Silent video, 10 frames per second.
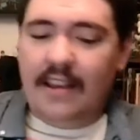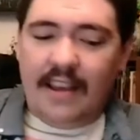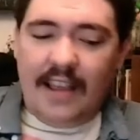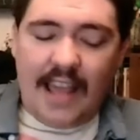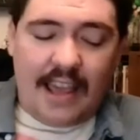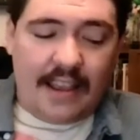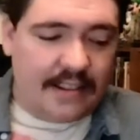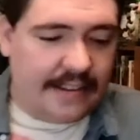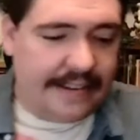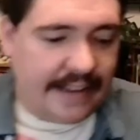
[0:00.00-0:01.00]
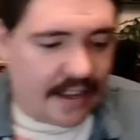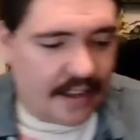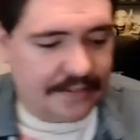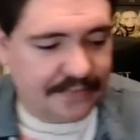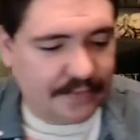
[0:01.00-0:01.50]
And
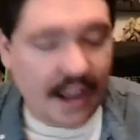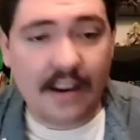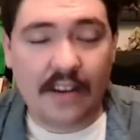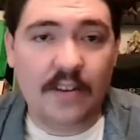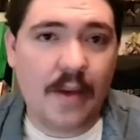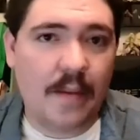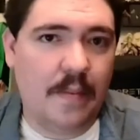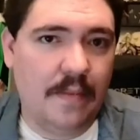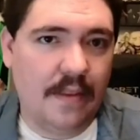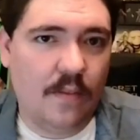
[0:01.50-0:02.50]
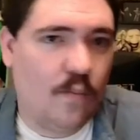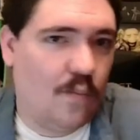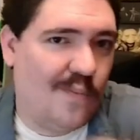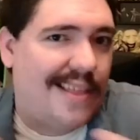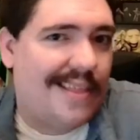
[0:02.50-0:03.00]
I know you might
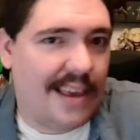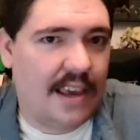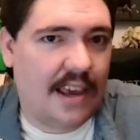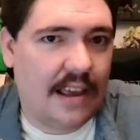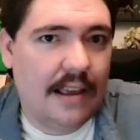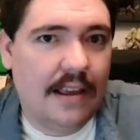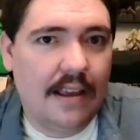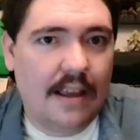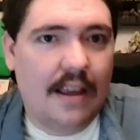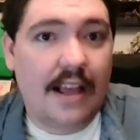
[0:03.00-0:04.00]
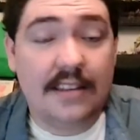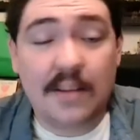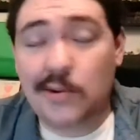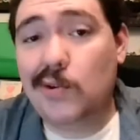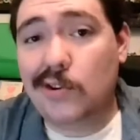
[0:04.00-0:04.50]
be thinking, and some
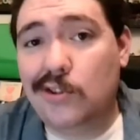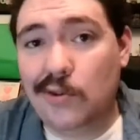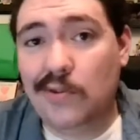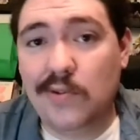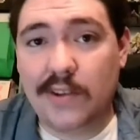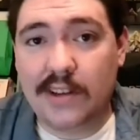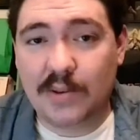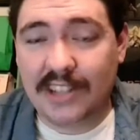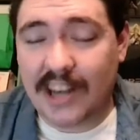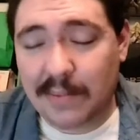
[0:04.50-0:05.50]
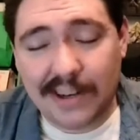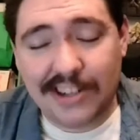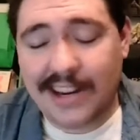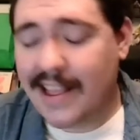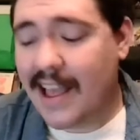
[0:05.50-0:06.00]
stores do this, which I
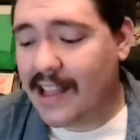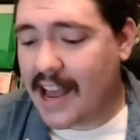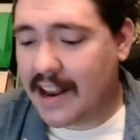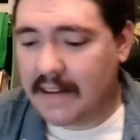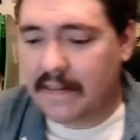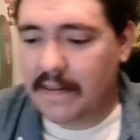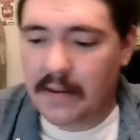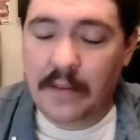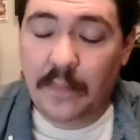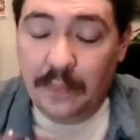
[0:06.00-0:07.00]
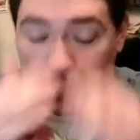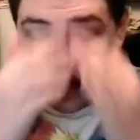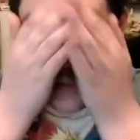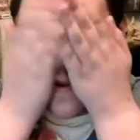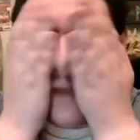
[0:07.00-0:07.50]
appreciate the hell out of,
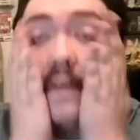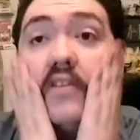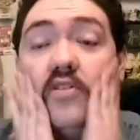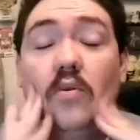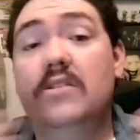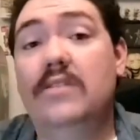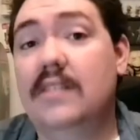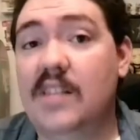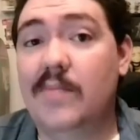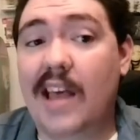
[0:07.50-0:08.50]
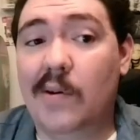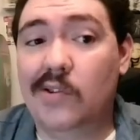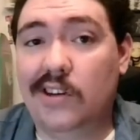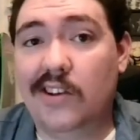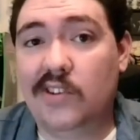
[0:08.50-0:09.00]
why don't the stores just limit how much
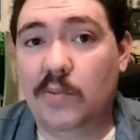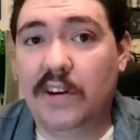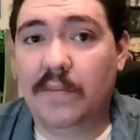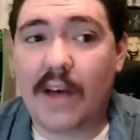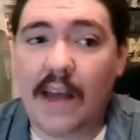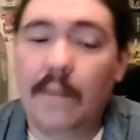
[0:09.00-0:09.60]
a customer can buy?